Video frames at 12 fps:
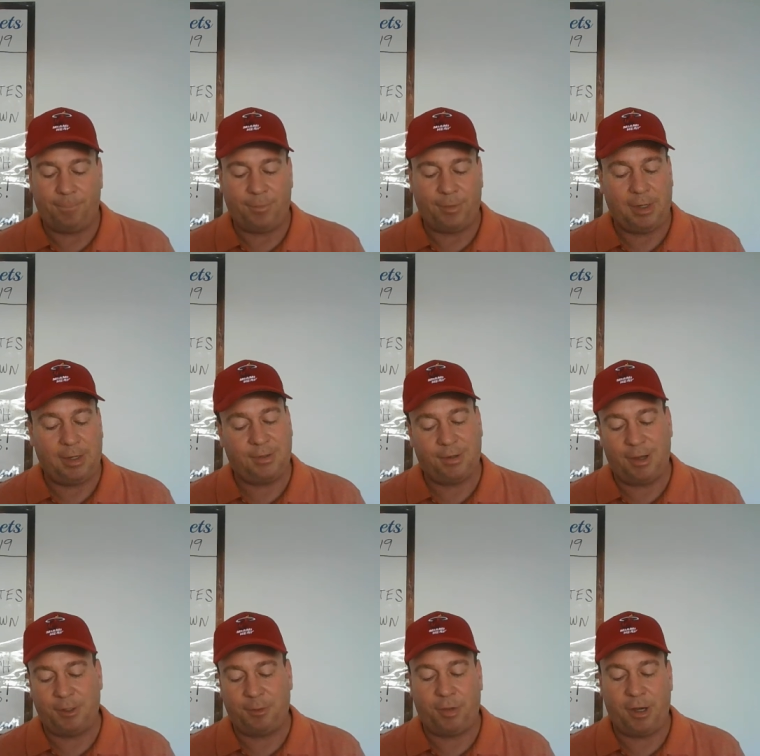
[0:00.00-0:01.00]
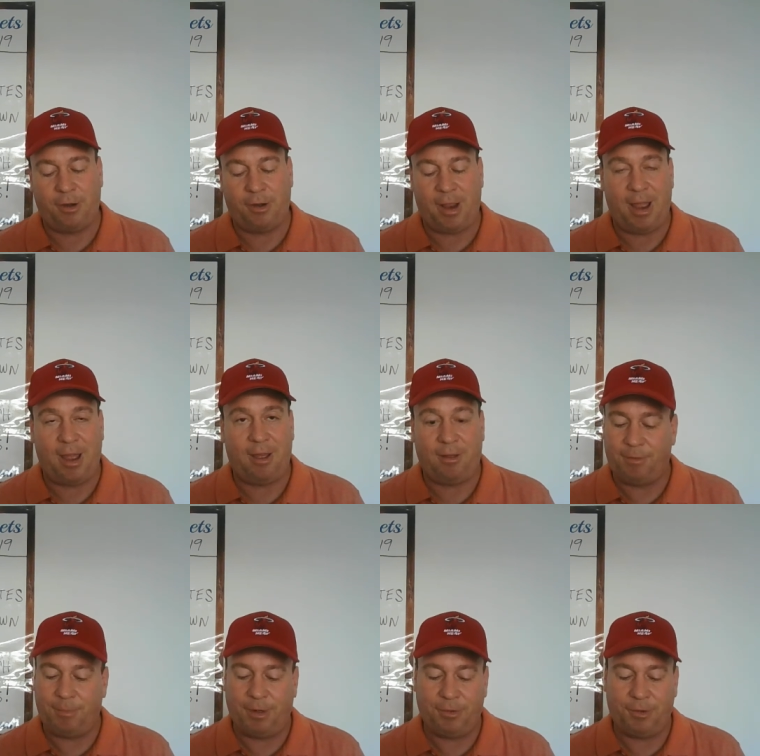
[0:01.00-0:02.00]
He's a nice player to have. I
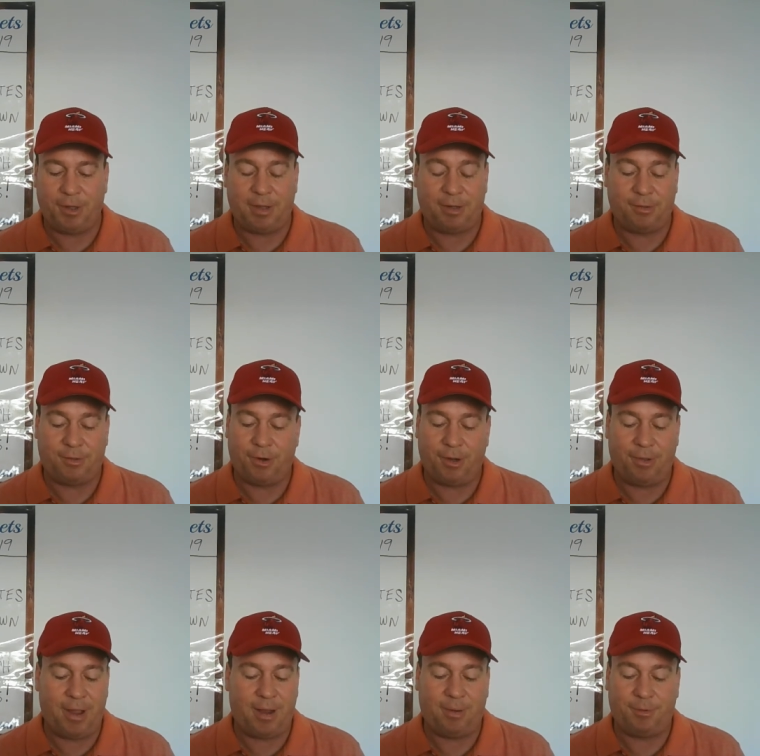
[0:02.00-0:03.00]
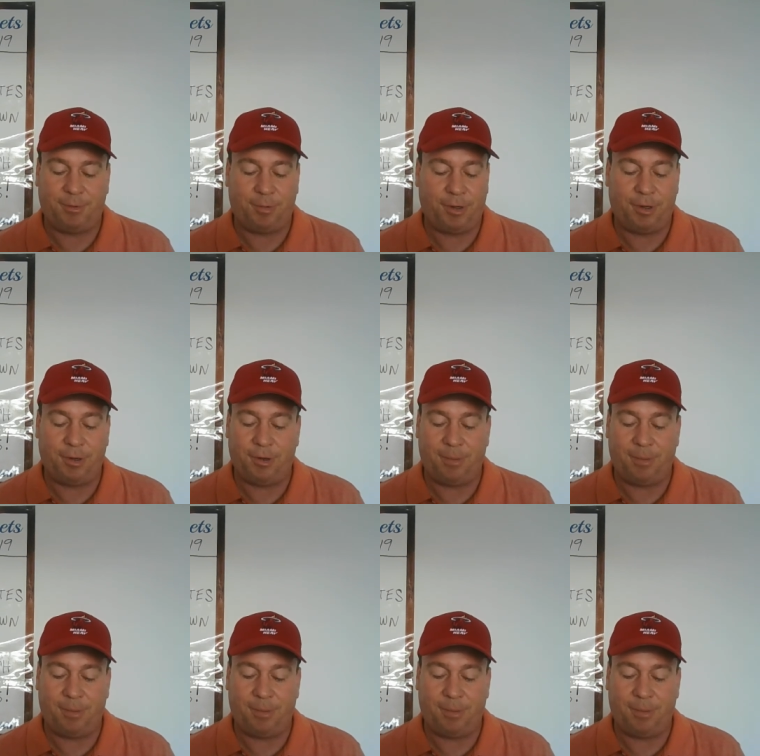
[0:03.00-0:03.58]
mean, you look at that starting lineup, it's pretty good.